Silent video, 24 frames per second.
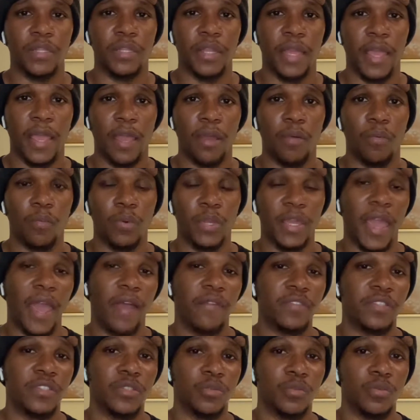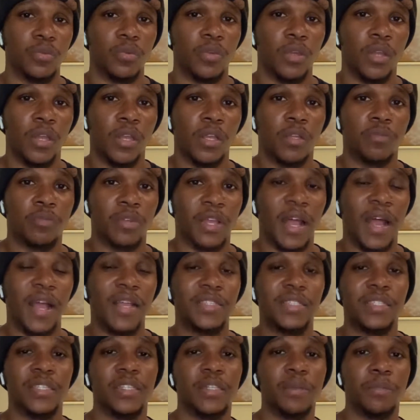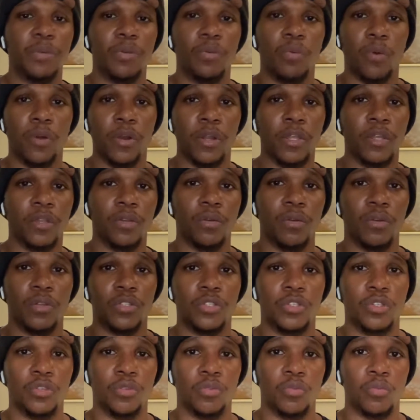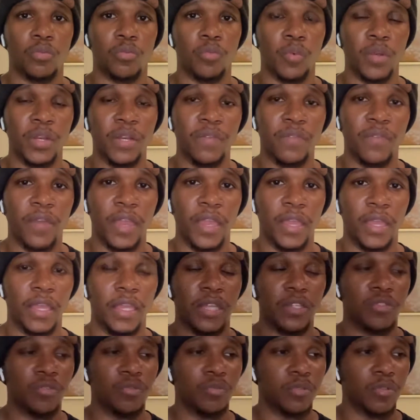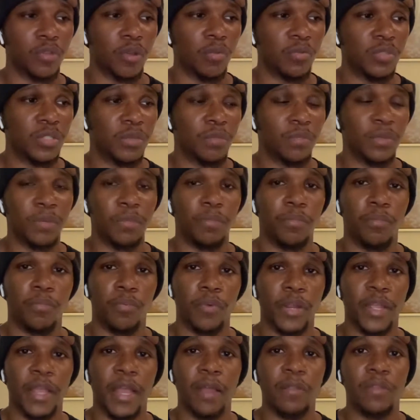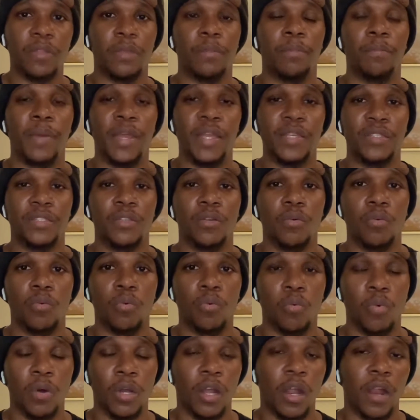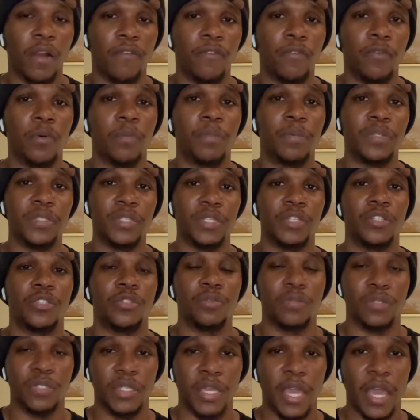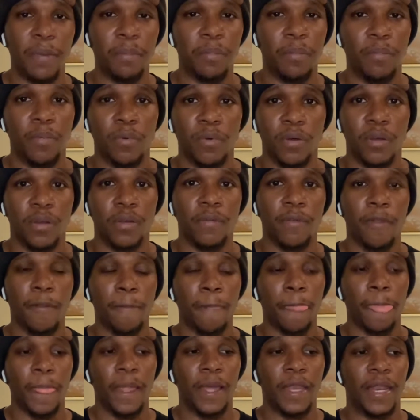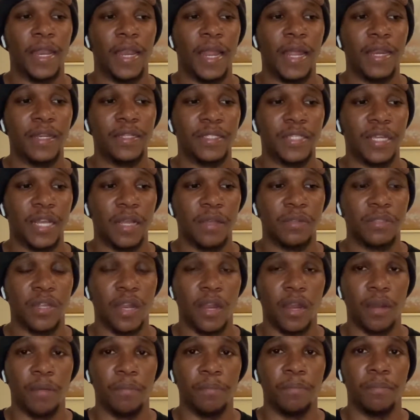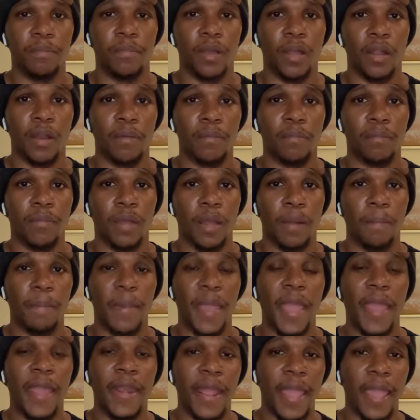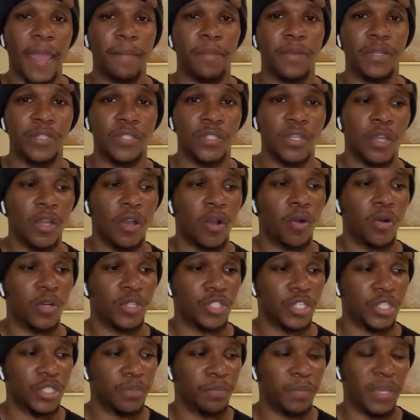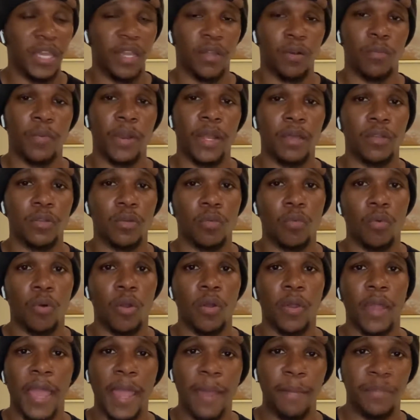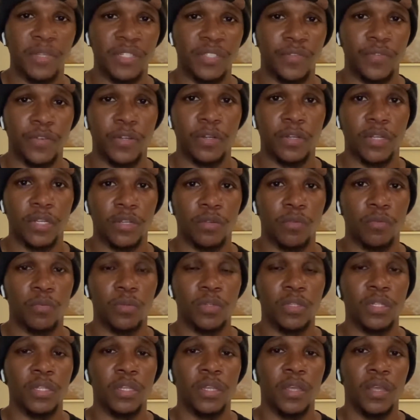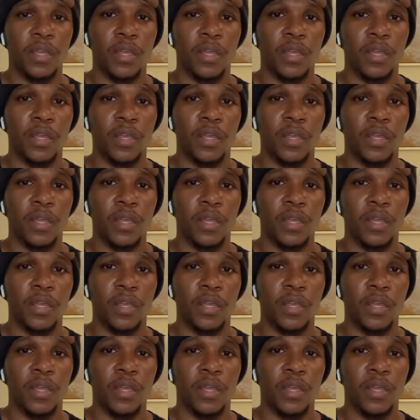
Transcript: that we have to constantly be working on to renovate and ultimately bring out the best of what our full potential is capable of. And a lot of times our bad habits or just being around the wrong atmosphere can really